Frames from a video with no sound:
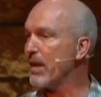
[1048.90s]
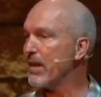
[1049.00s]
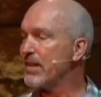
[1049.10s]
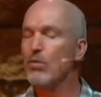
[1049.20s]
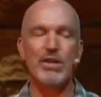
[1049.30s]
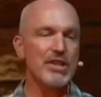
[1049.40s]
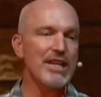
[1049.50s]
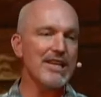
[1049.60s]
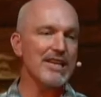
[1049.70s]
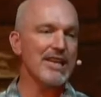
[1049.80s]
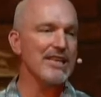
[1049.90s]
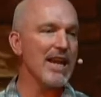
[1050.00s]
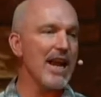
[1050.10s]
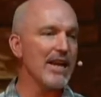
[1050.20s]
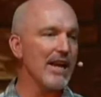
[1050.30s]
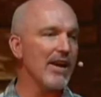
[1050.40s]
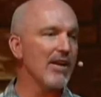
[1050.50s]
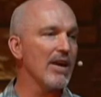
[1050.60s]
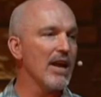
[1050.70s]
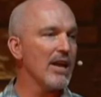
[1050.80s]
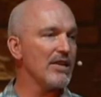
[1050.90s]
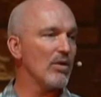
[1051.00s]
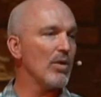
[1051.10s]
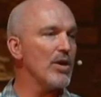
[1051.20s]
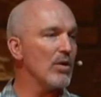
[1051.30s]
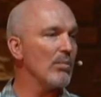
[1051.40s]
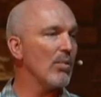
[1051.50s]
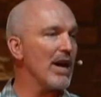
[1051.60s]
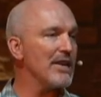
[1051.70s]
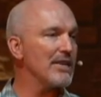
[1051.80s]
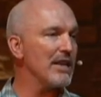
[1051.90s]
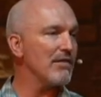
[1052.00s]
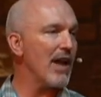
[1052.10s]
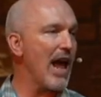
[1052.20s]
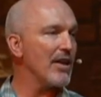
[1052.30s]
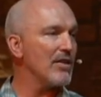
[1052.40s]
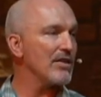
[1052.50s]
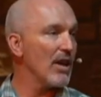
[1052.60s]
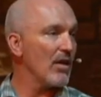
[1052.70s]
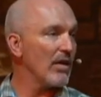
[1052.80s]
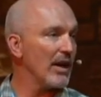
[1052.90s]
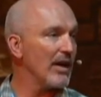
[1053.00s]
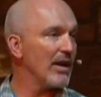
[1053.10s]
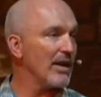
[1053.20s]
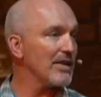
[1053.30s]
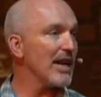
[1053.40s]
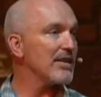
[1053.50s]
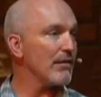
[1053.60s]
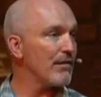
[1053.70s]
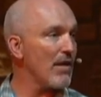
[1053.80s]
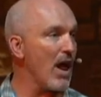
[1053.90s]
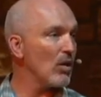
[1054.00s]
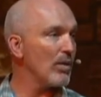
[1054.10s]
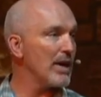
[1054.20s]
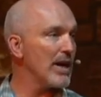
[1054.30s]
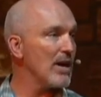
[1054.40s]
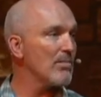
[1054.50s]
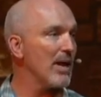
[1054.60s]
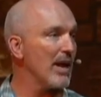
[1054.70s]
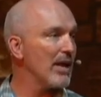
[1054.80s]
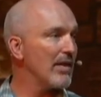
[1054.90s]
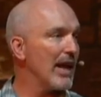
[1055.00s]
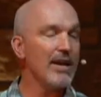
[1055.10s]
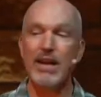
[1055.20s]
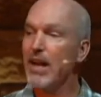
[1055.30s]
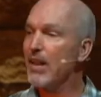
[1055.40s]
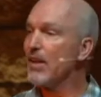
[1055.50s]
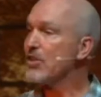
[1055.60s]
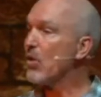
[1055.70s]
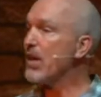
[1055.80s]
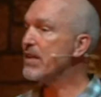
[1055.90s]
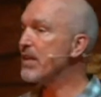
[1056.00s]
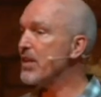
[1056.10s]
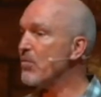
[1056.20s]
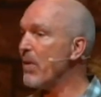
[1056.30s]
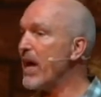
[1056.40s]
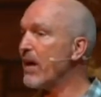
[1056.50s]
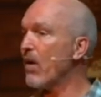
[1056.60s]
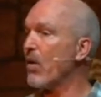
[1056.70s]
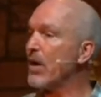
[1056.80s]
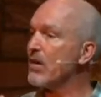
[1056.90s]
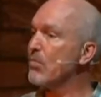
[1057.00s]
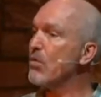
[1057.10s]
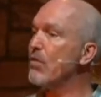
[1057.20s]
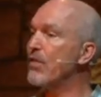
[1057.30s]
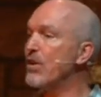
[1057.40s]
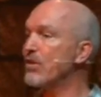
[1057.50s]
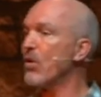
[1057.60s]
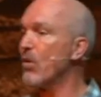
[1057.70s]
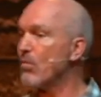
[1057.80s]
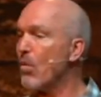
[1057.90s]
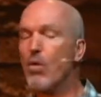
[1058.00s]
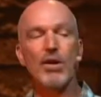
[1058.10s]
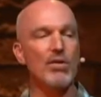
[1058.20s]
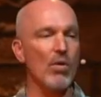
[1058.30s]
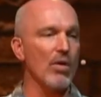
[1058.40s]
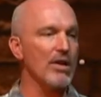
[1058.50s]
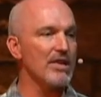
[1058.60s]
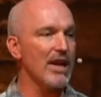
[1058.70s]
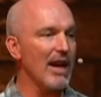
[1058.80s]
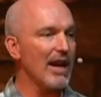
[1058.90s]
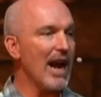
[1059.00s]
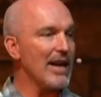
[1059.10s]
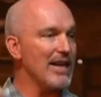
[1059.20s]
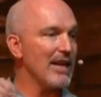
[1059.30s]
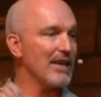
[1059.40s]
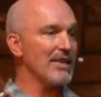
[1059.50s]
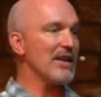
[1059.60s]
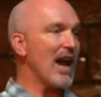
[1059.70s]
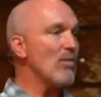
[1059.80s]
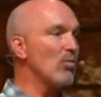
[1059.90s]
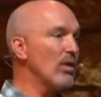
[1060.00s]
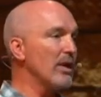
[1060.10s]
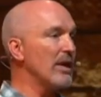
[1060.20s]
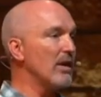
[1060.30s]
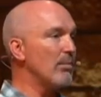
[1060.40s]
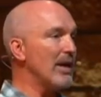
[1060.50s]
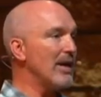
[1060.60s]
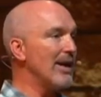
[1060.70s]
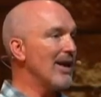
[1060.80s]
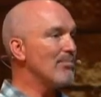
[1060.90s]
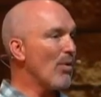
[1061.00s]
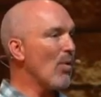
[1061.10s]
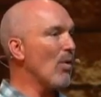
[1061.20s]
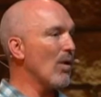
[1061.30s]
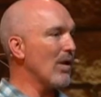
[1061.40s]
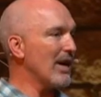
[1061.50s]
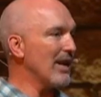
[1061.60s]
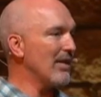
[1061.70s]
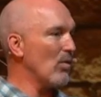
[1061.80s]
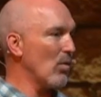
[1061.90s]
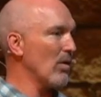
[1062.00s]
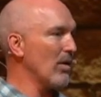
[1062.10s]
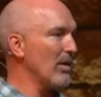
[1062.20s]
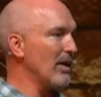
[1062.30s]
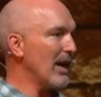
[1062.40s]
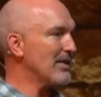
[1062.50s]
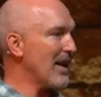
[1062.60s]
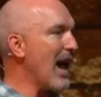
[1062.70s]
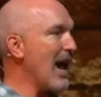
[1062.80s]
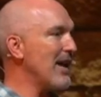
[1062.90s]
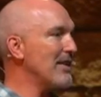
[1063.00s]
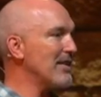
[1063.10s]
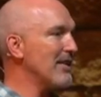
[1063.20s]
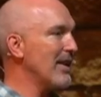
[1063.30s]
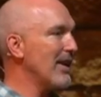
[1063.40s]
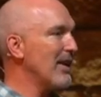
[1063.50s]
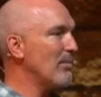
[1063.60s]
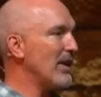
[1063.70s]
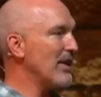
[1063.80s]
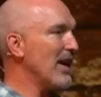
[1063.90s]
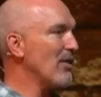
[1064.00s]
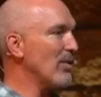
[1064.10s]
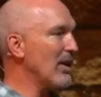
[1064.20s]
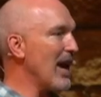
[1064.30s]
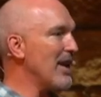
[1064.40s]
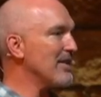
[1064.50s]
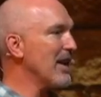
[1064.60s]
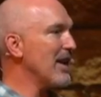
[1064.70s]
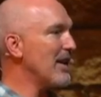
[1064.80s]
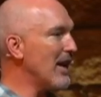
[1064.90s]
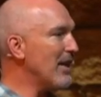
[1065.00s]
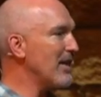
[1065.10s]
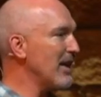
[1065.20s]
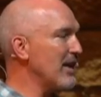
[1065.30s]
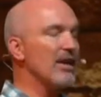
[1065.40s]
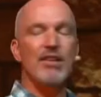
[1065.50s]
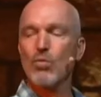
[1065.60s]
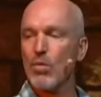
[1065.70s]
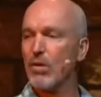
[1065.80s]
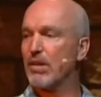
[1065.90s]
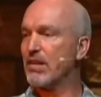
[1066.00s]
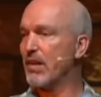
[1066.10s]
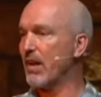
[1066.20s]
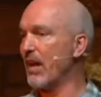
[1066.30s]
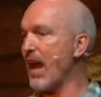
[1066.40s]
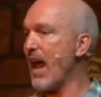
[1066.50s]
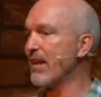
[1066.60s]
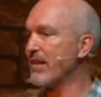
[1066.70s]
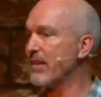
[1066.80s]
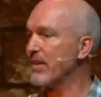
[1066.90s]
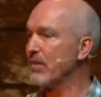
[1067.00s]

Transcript: See, what Jesus is saying here is that when you embrace these values in the sense of following Him, then the choices you make are going to move you to- more towards an idea that says, I'm willing to be poor in the world's eyes because I realize nothing in this world is going to last.